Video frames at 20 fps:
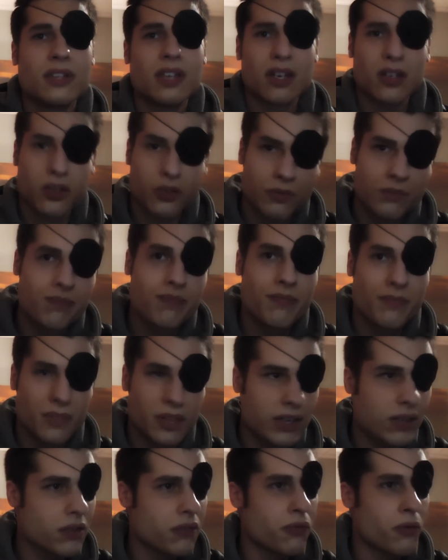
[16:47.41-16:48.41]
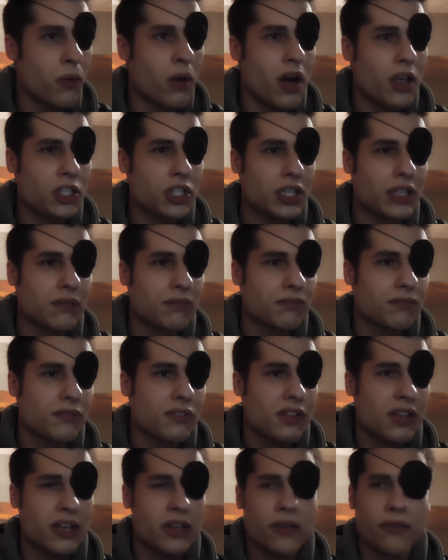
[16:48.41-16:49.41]
Thank you, thank you for watching.
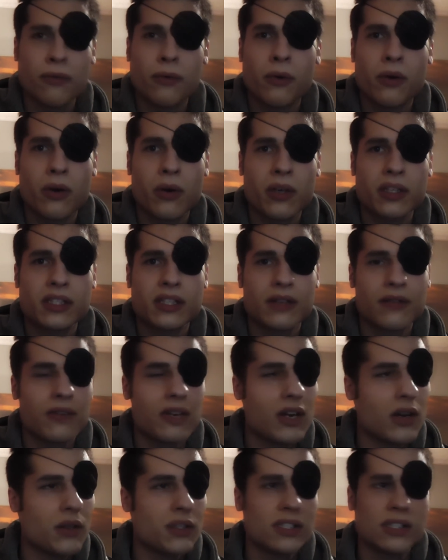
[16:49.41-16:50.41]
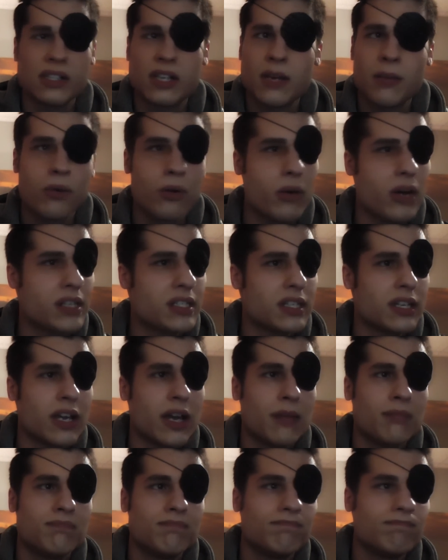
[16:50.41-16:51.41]
Thank you for requesting videos. Keep
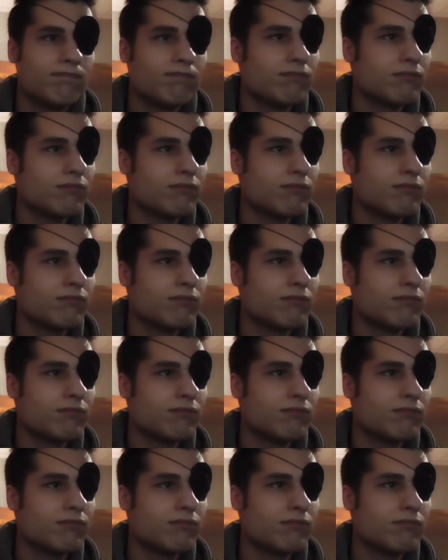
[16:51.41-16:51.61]
requesting them.